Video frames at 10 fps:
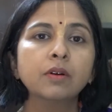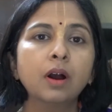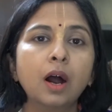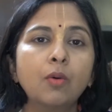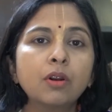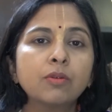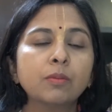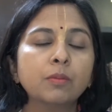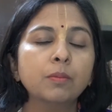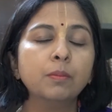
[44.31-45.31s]
Our
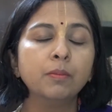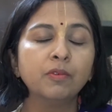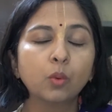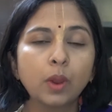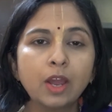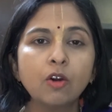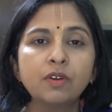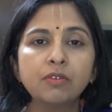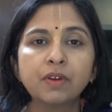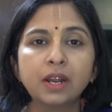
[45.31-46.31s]
way of
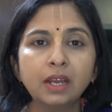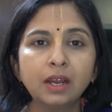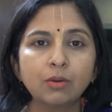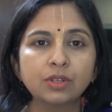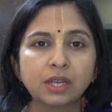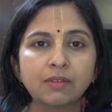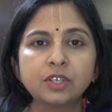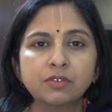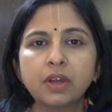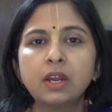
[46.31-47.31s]
defending ourselves
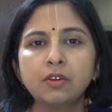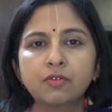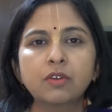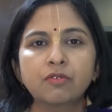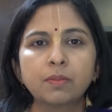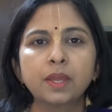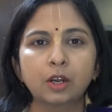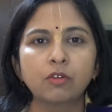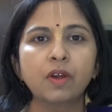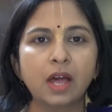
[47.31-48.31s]
is very different from that
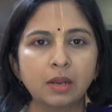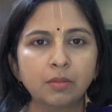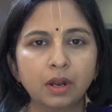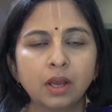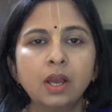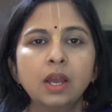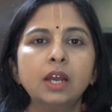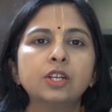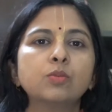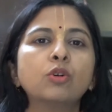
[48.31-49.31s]
of animal.
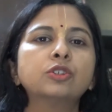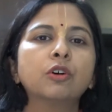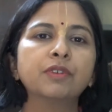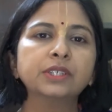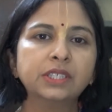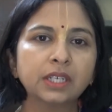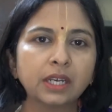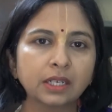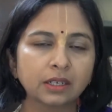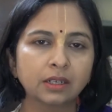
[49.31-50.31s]
It is more
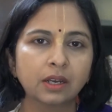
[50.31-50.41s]
sophisticated.